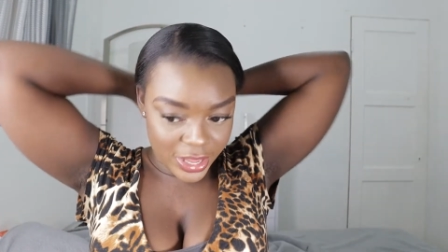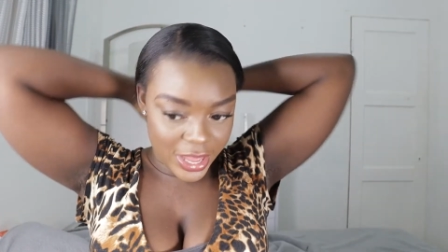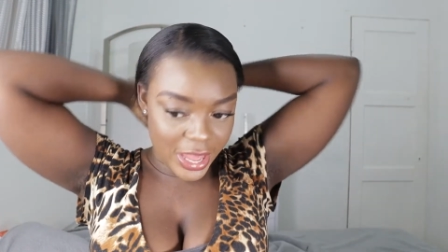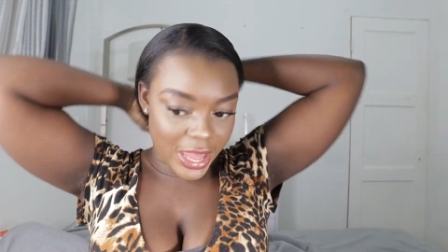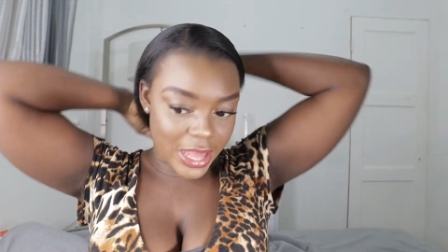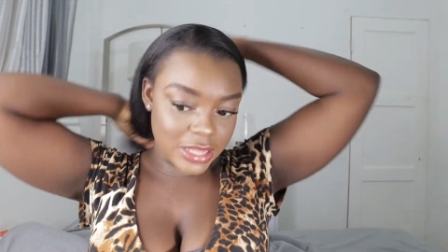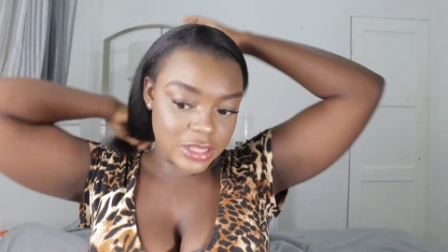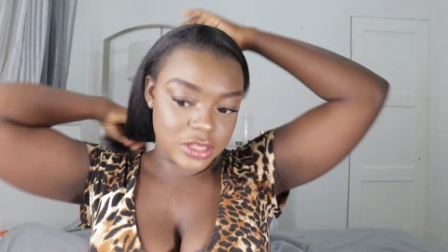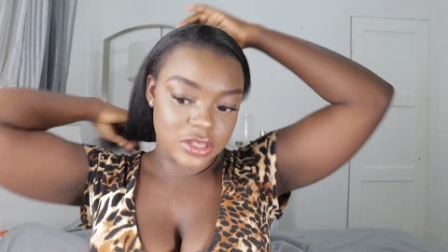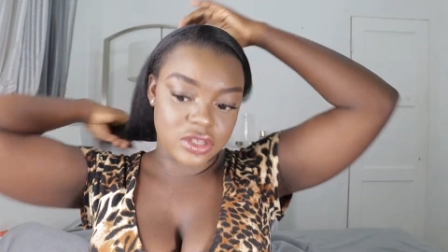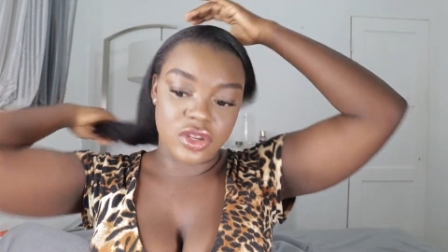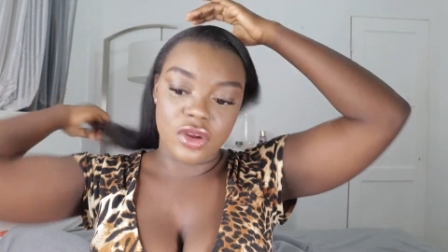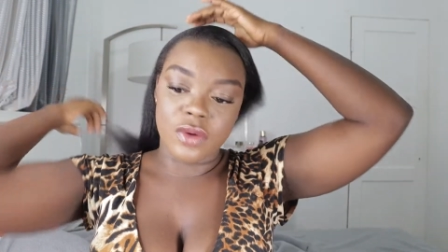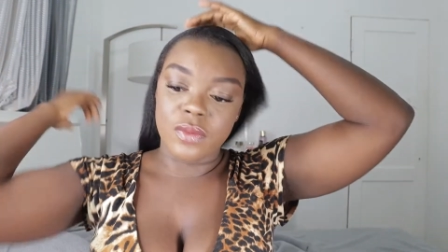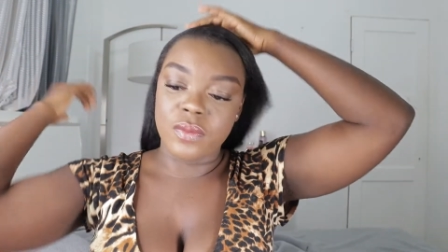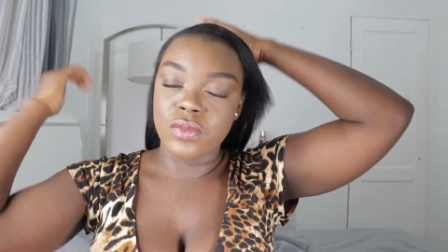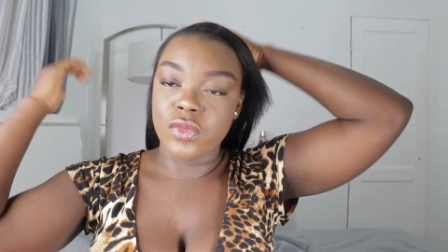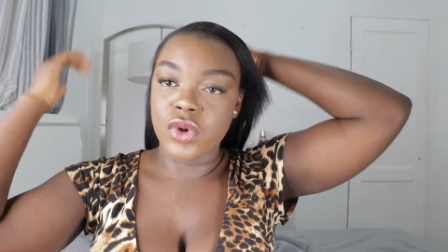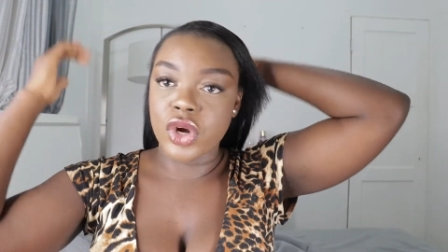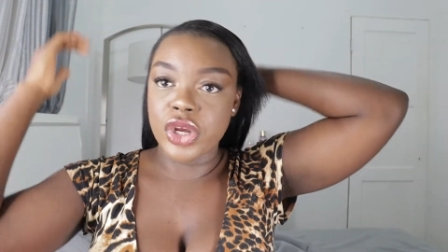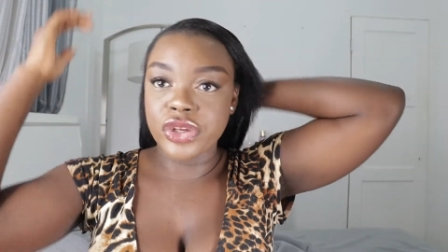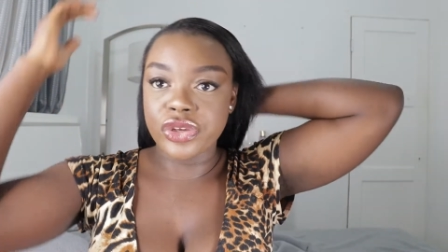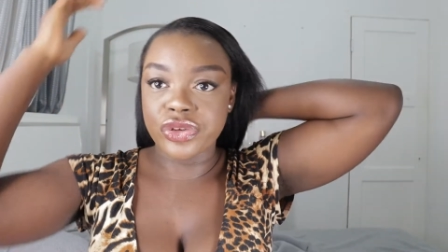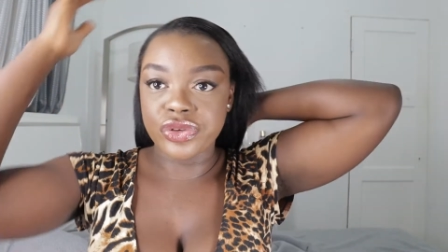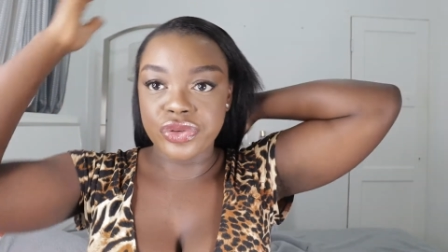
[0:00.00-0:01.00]
add some
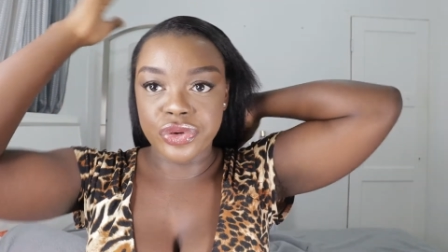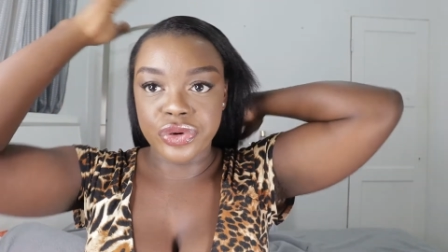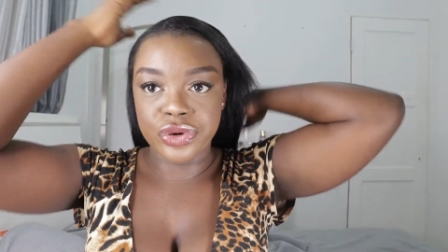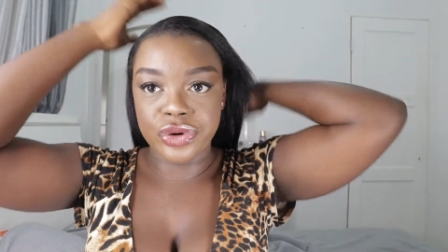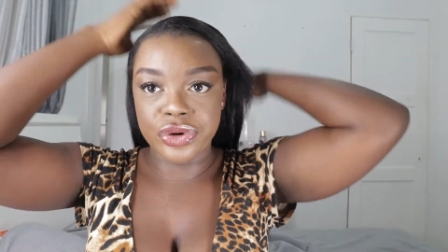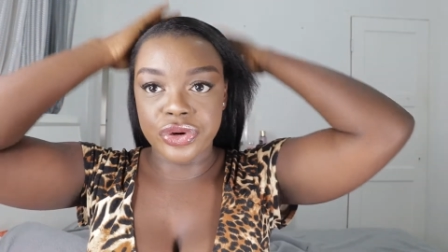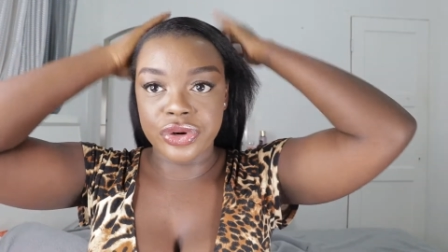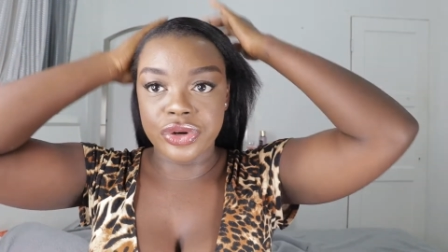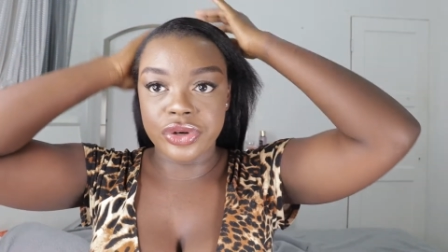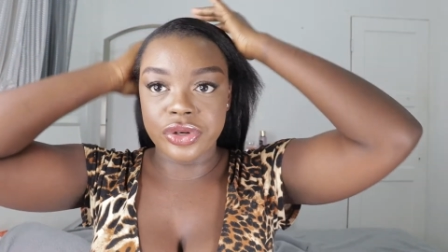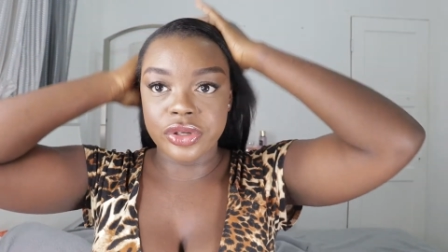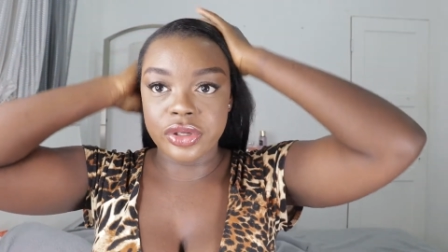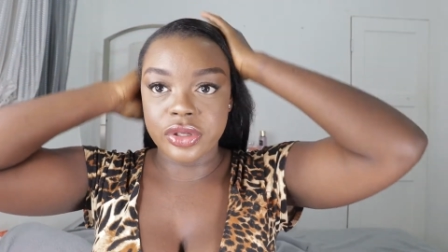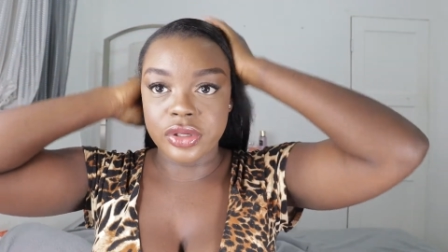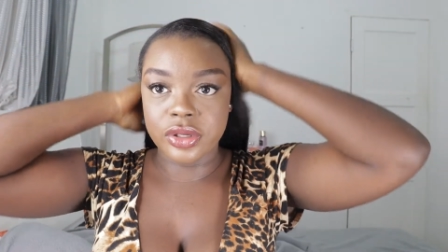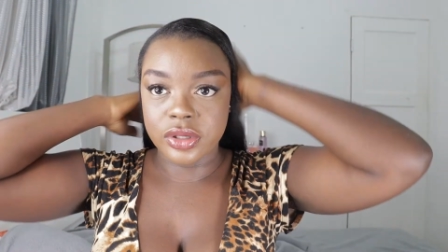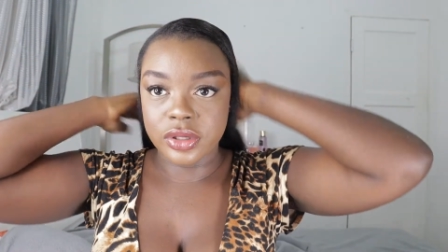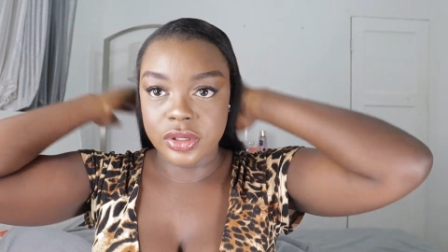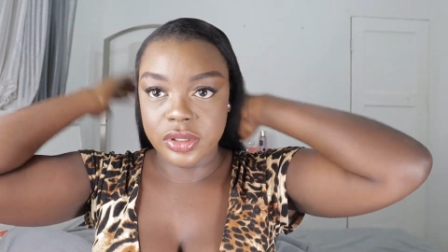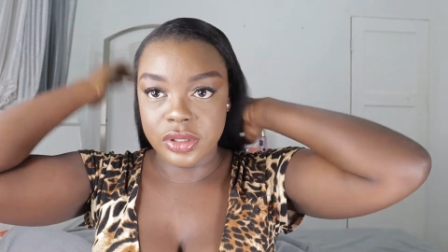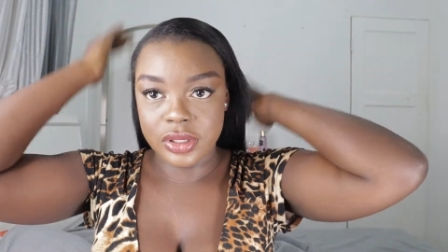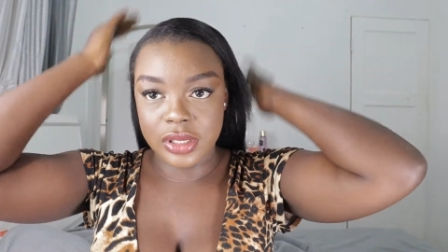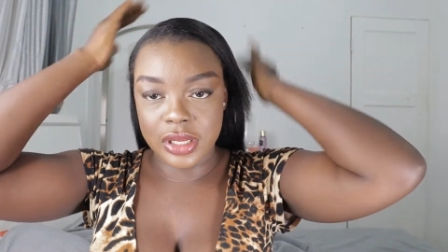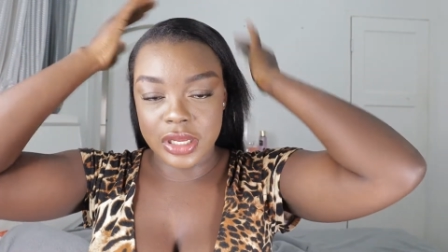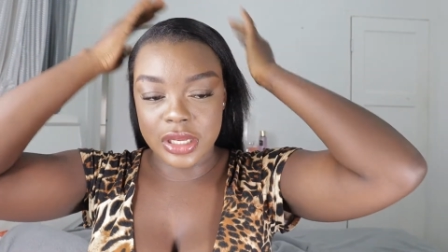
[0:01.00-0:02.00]
moisture
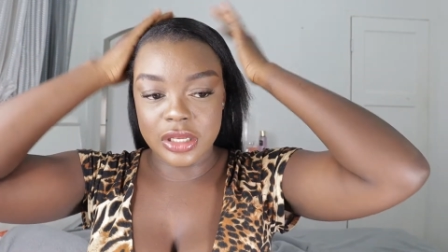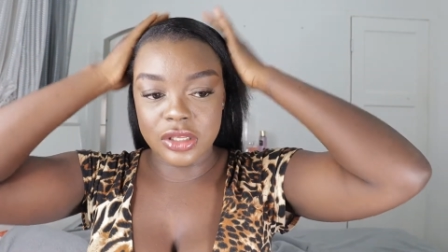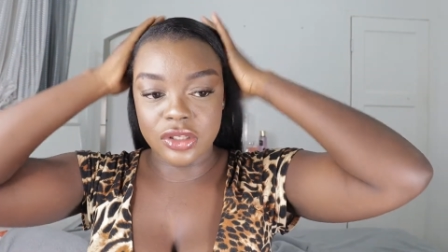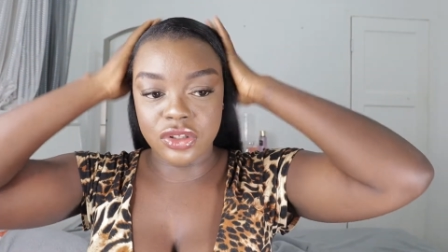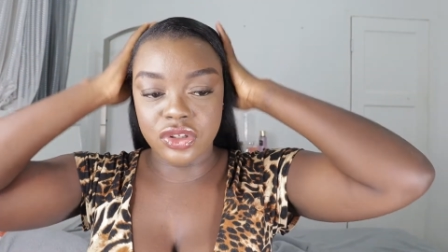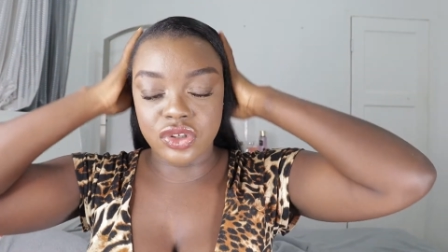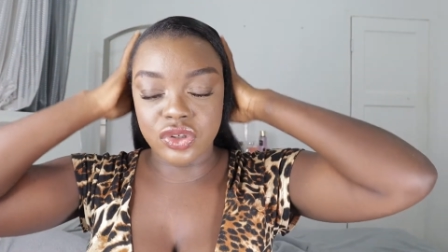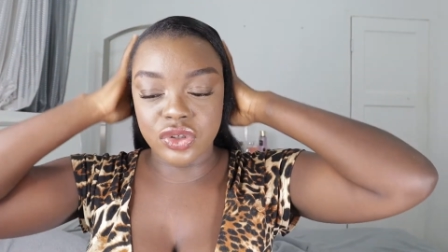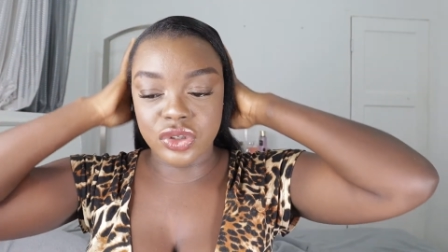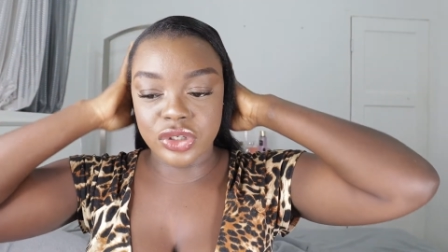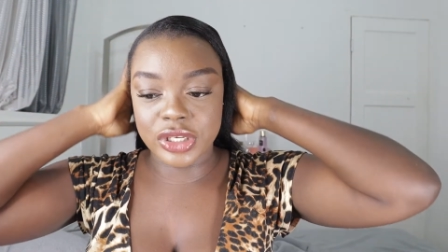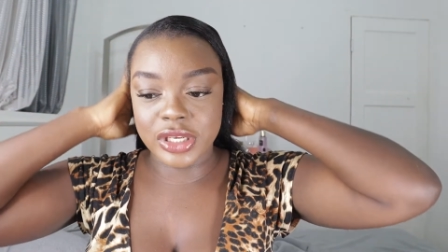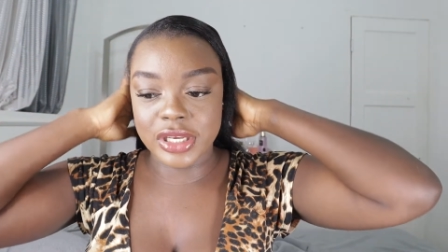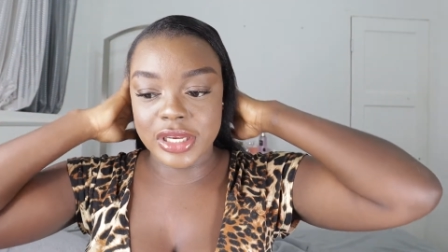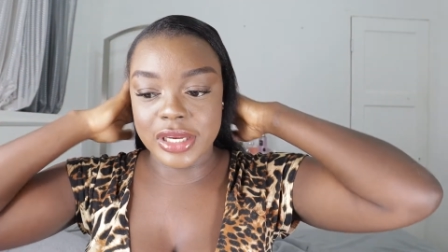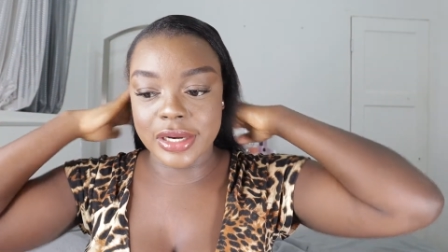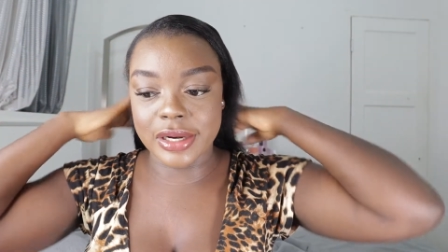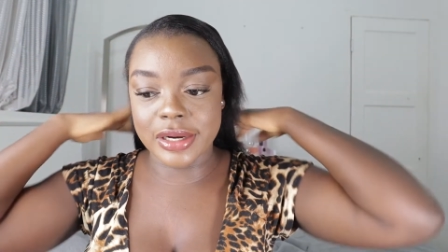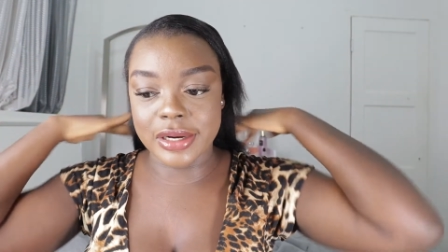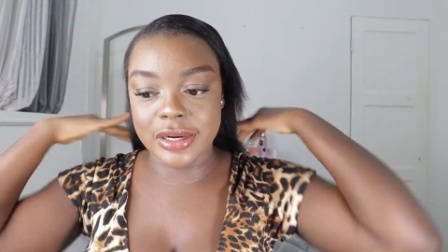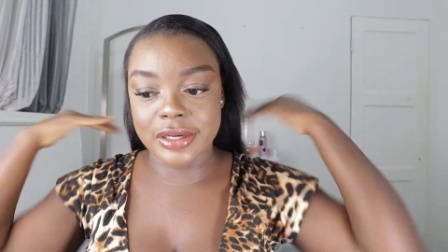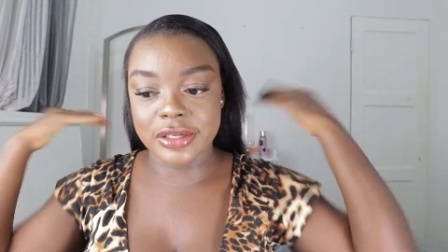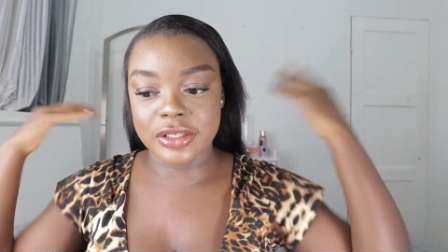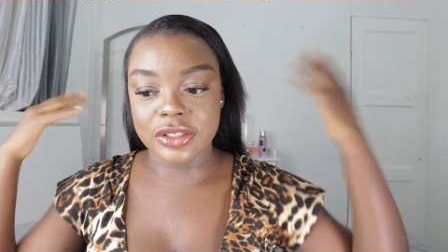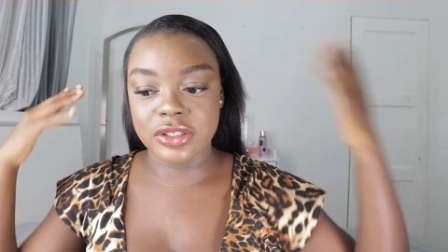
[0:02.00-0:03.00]
into the
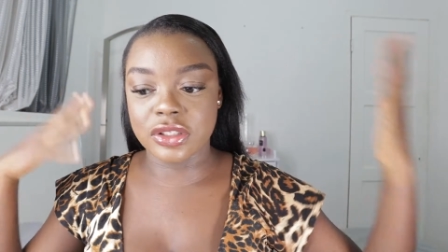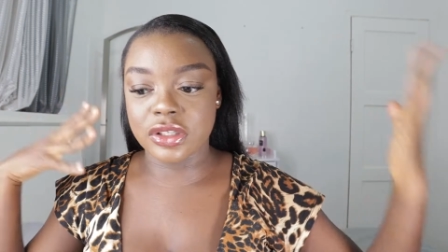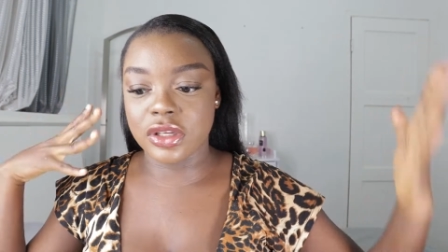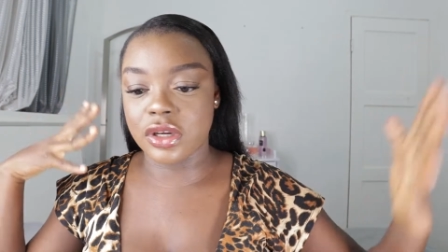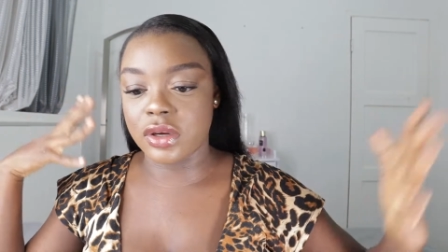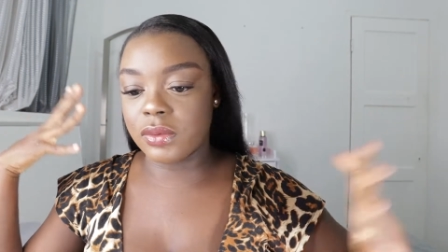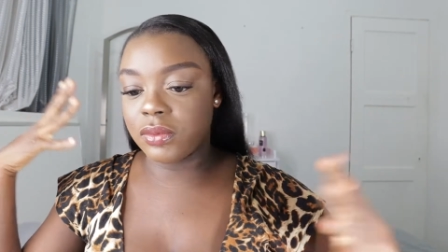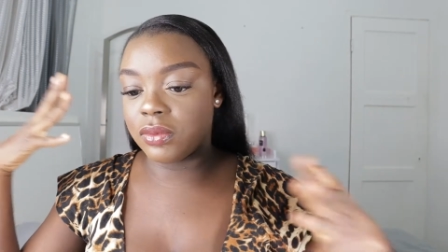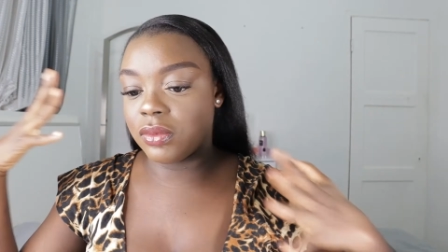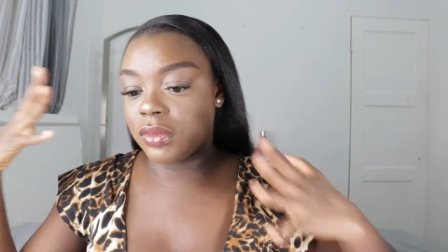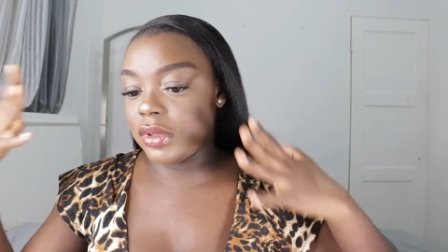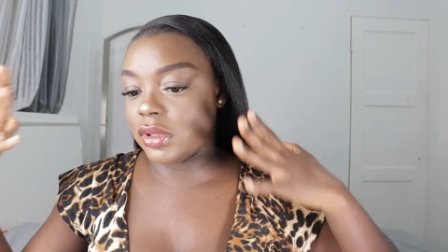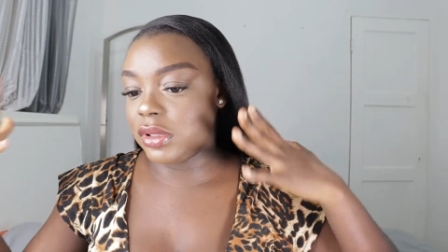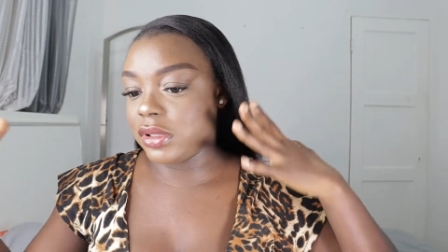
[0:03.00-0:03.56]
hair some